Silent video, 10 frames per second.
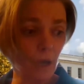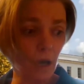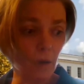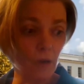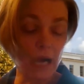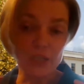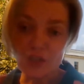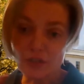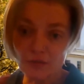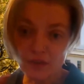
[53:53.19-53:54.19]
Um, I
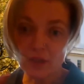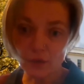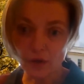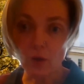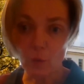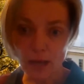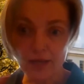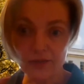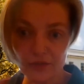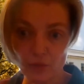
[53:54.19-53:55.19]
just feel that
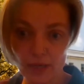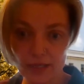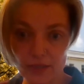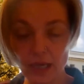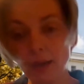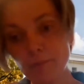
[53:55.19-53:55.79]
awareness raising